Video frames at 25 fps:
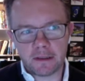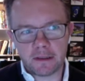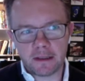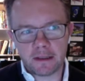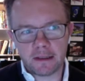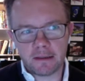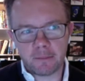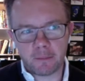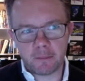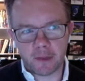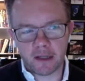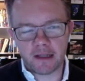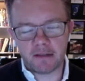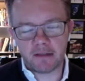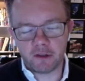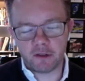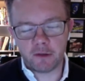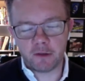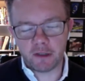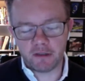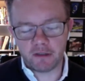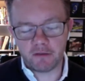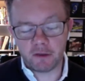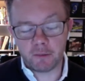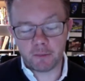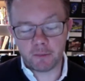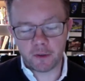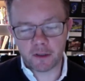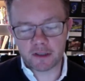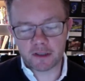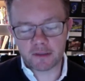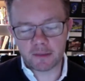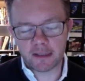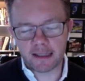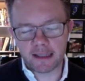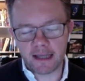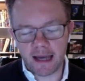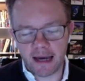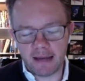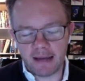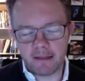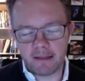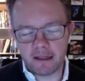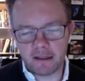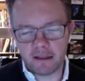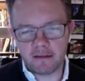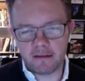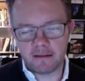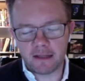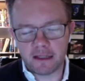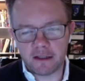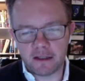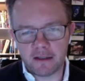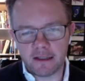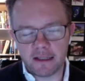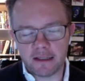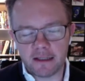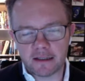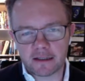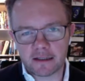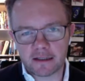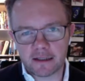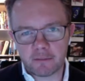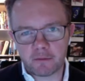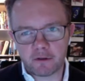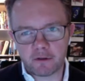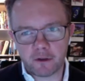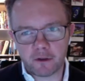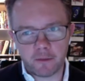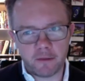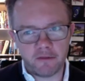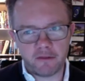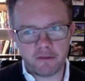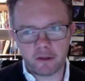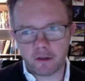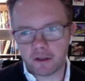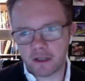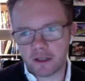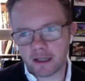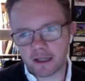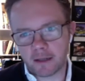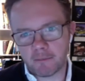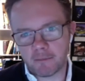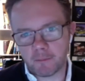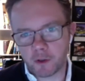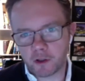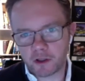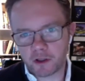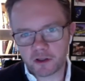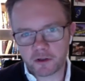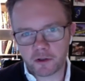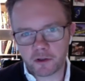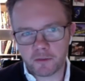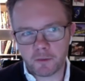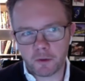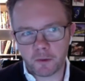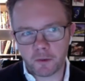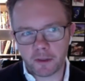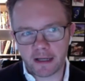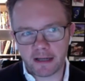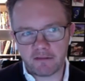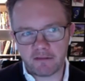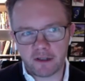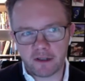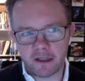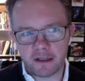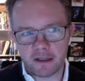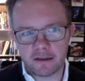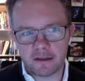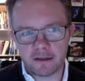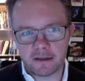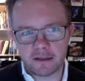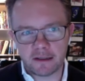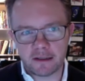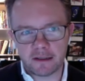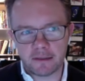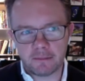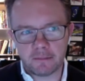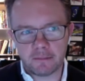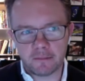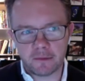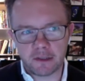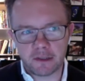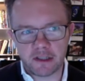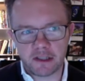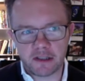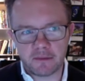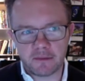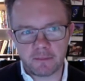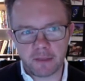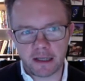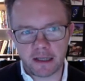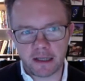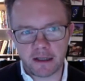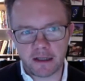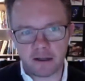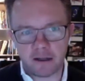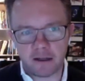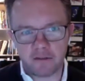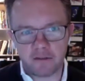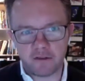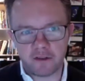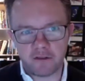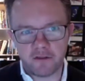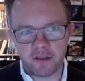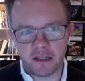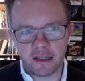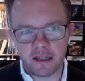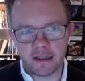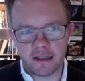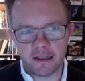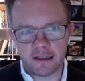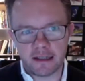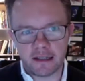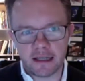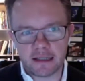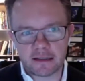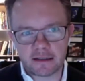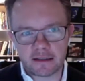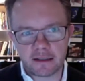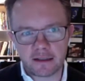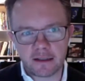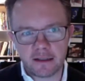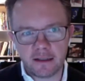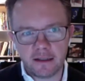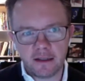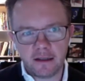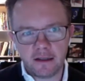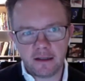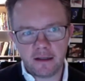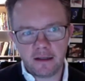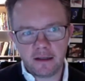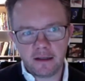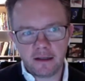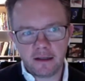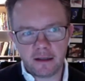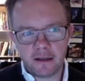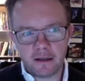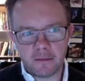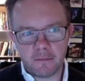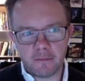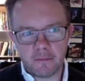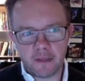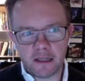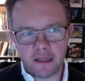But if you possibly can, then you need a separate room. If you've got like a box room or whatever, which is big enough to fit in a desk, then